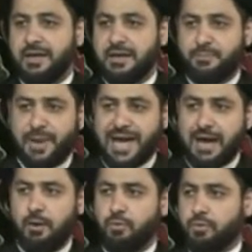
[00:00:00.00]
and
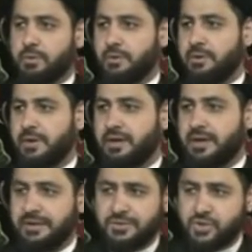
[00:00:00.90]
power
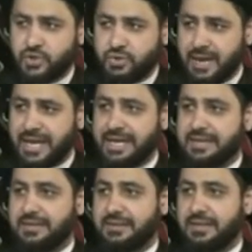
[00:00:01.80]
and a
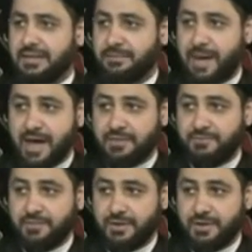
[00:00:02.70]
strength in the path
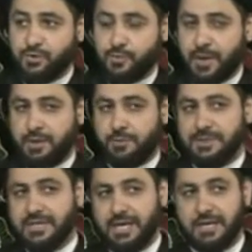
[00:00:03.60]
of Allah subhanahu wa
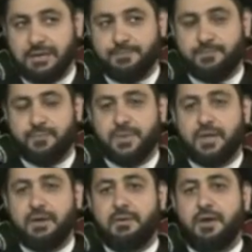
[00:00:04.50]

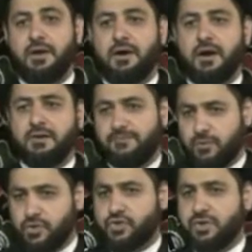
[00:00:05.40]
ta'ala.
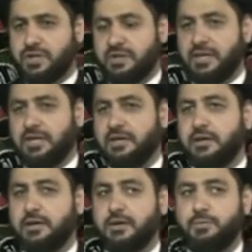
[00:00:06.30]
Unfortunately,
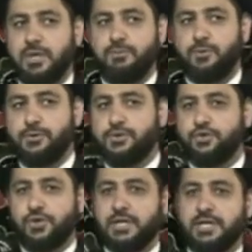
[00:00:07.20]
people
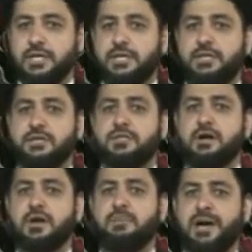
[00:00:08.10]
usually
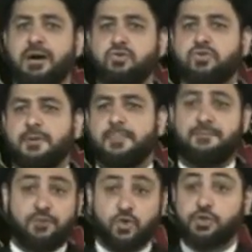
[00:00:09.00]
talk about the
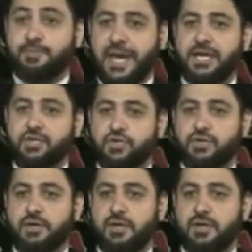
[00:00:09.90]
first page